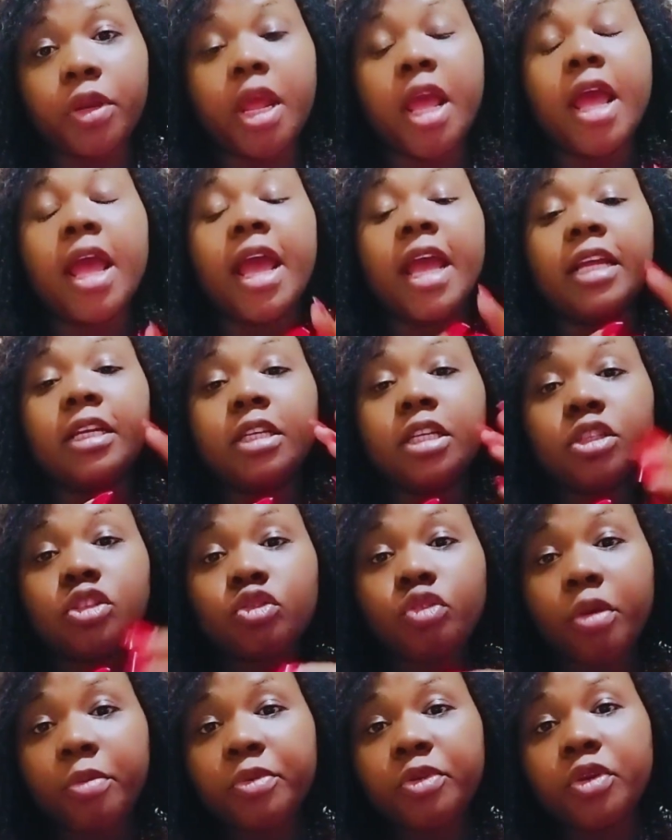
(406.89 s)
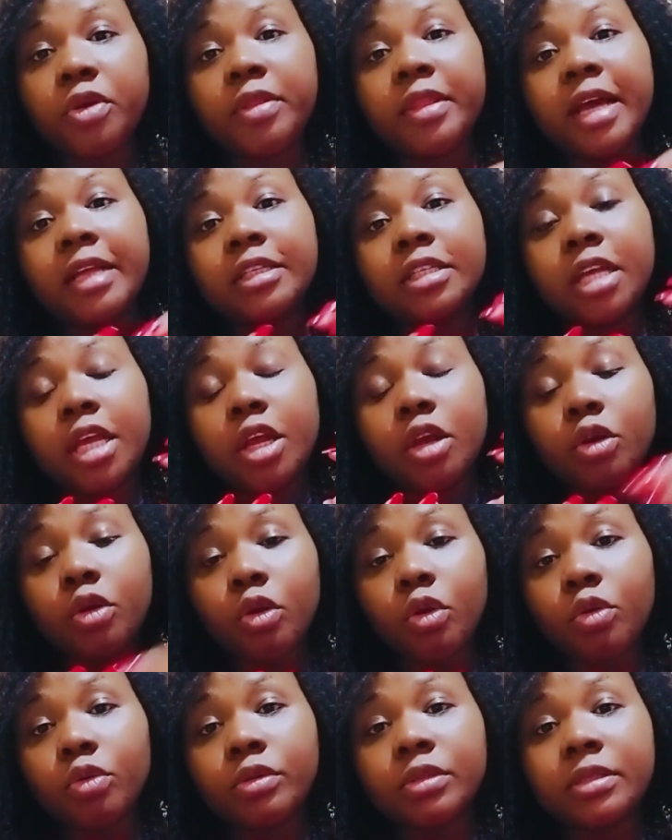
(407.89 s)
a description that
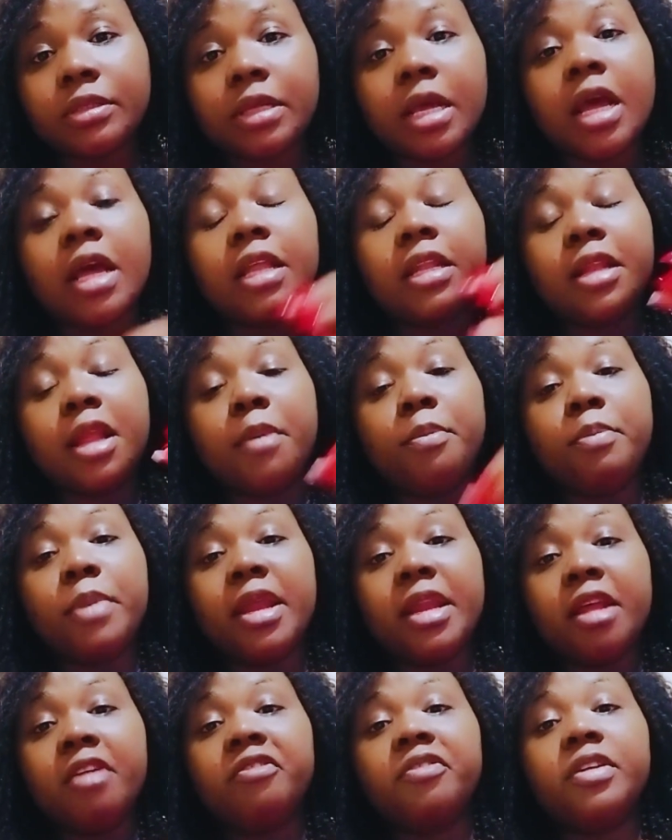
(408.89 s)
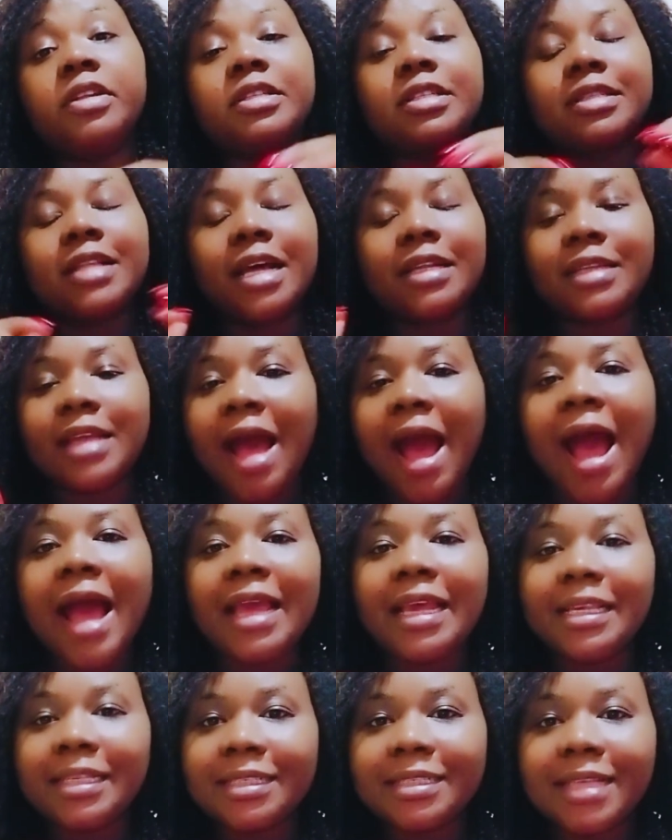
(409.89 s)
includes the benefits that are
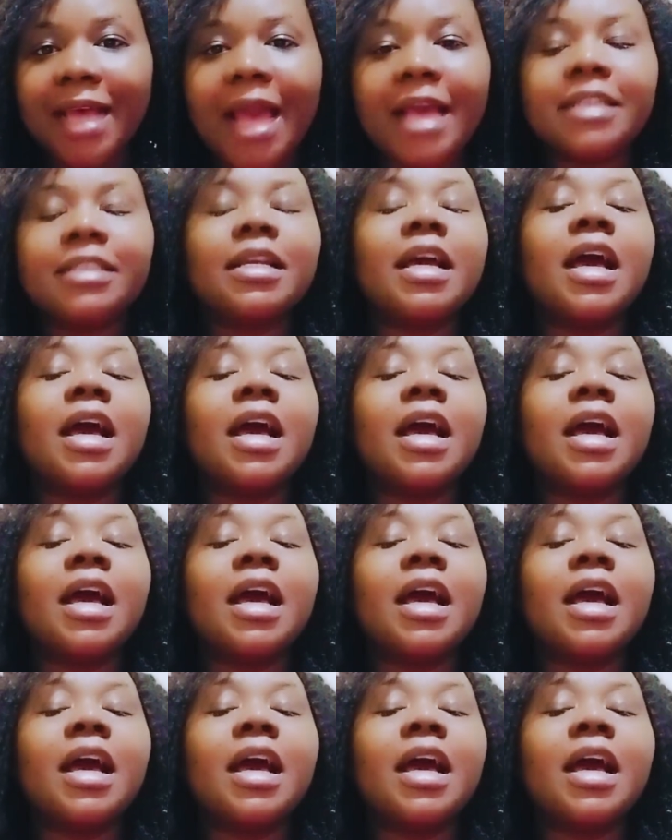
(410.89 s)
inside